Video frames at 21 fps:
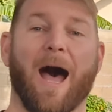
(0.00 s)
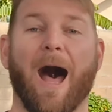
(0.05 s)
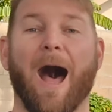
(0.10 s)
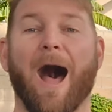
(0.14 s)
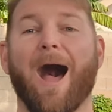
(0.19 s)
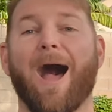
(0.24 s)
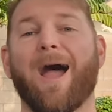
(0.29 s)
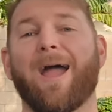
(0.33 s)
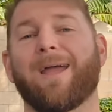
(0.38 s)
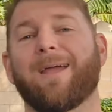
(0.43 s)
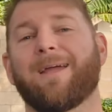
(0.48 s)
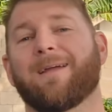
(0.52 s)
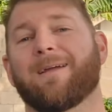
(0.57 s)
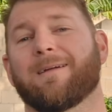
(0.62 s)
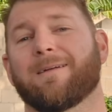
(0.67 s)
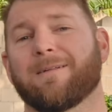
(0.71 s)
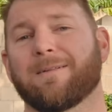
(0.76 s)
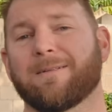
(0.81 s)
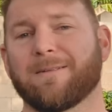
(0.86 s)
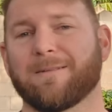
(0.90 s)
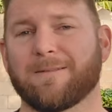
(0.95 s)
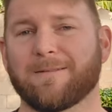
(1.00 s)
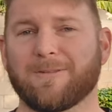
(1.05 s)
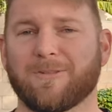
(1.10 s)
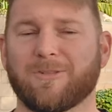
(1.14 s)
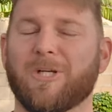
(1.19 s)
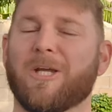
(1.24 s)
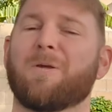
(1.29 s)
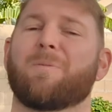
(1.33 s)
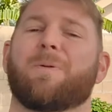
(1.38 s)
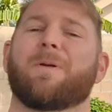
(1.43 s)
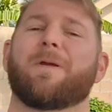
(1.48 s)
I,
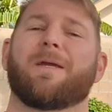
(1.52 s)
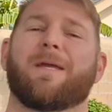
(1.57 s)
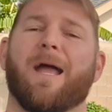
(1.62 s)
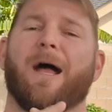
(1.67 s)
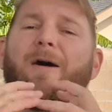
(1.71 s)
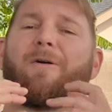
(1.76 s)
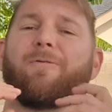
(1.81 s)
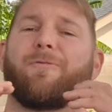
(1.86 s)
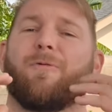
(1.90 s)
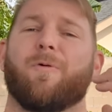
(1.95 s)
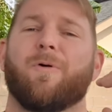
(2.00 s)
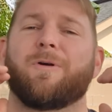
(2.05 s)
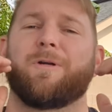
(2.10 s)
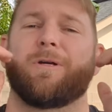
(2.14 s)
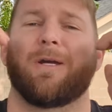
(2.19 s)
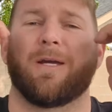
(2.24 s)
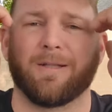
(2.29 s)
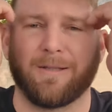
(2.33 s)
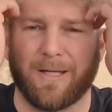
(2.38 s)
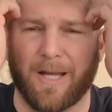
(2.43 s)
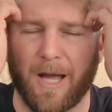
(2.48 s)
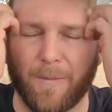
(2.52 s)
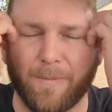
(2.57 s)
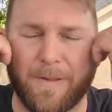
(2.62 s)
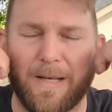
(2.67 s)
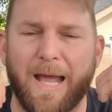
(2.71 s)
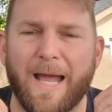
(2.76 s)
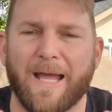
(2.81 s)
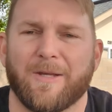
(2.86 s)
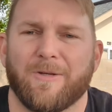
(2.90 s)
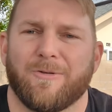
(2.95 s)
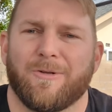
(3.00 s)
JP California, and coming
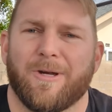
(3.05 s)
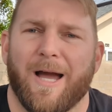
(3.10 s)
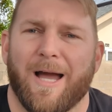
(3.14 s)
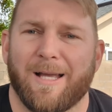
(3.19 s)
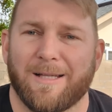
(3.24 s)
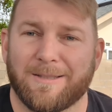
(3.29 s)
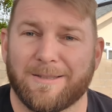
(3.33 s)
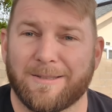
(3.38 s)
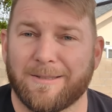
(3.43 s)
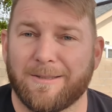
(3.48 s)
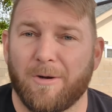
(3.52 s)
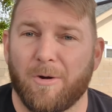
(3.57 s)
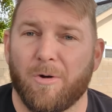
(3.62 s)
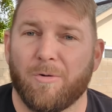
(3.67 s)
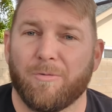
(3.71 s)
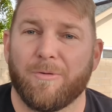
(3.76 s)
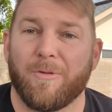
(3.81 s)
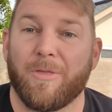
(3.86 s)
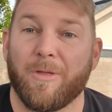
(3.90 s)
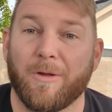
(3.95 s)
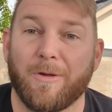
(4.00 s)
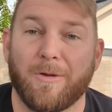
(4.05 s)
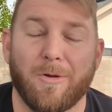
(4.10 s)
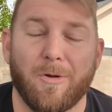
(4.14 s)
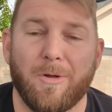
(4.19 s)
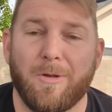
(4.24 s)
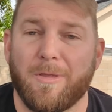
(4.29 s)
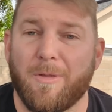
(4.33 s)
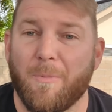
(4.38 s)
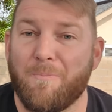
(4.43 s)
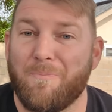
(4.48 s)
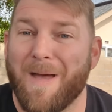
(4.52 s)
at you guys to go over the
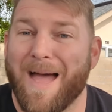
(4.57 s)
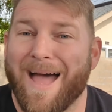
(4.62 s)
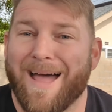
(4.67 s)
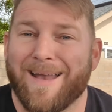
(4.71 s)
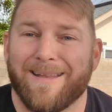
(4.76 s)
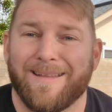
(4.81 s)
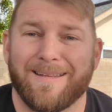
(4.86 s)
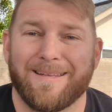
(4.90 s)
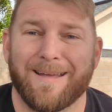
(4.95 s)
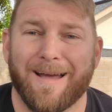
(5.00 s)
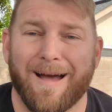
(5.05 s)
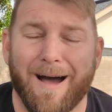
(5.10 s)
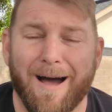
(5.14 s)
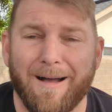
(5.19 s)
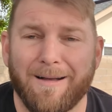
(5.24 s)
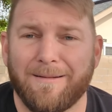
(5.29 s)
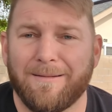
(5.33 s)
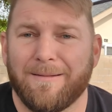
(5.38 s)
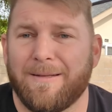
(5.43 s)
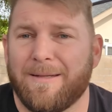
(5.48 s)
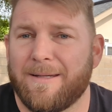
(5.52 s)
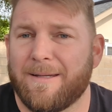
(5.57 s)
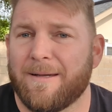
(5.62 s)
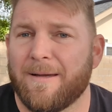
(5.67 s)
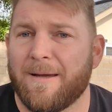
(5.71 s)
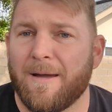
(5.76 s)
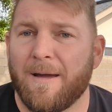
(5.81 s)
good, the bad, and the ugly